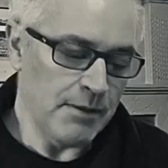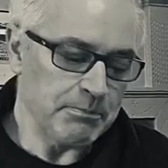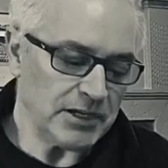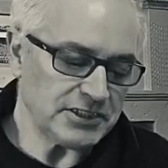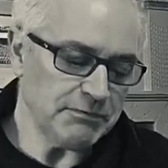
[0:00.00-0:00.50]

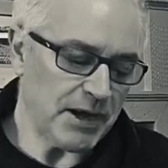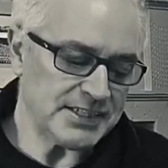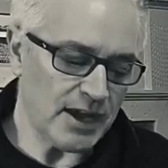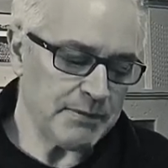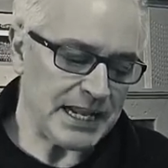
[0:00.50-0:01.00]
Much of my
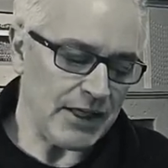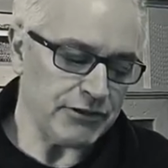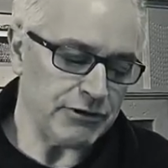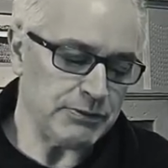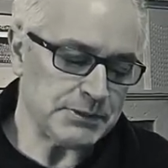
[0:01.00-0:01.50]
time at
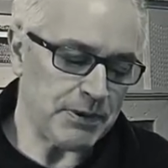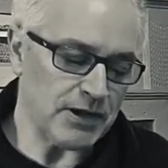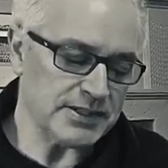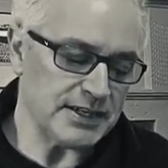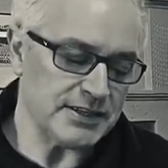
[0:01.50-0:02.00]
Alfrey was
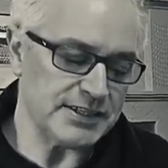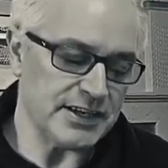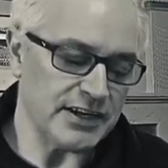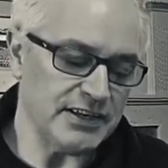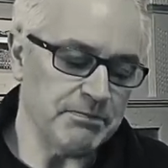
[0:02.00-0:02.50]
passed in the
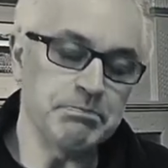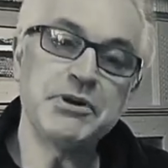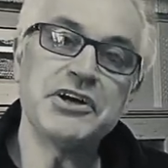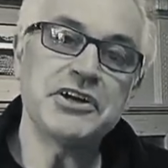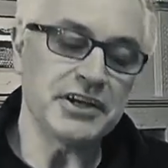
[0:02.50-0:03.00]
study of
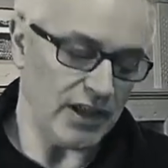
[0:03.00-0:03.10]
bird